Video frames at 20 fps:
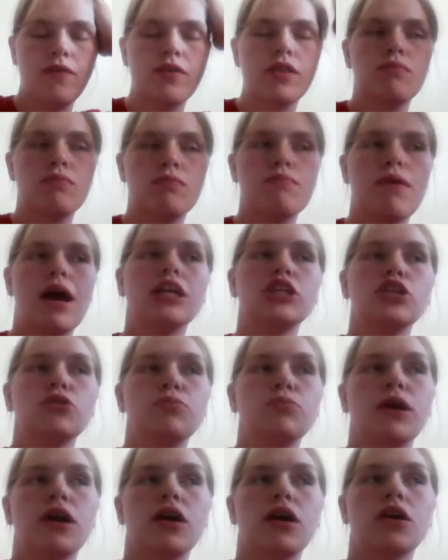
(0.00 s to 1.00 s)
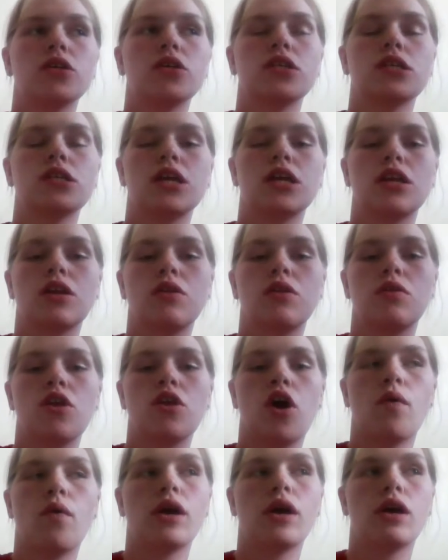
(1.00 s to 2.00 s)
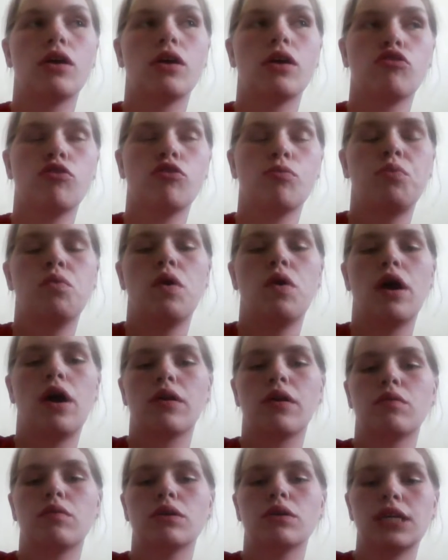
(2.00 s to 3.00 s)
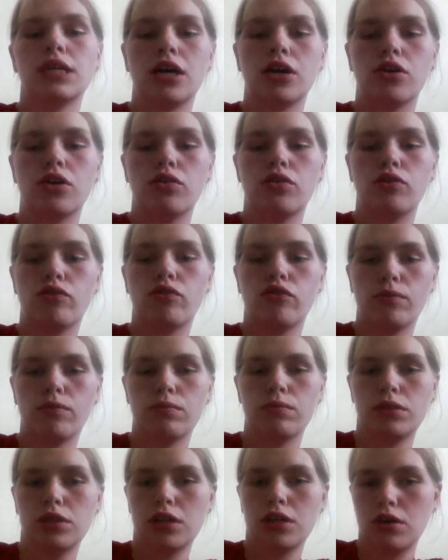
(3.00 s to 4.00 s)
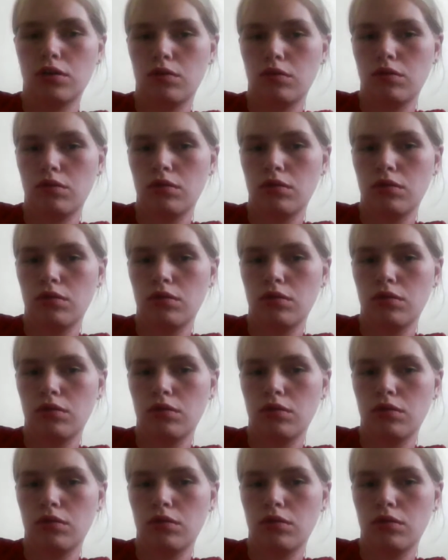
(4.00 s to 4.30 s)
if it's matched pairs, then knowing group 1 will tell you group 2.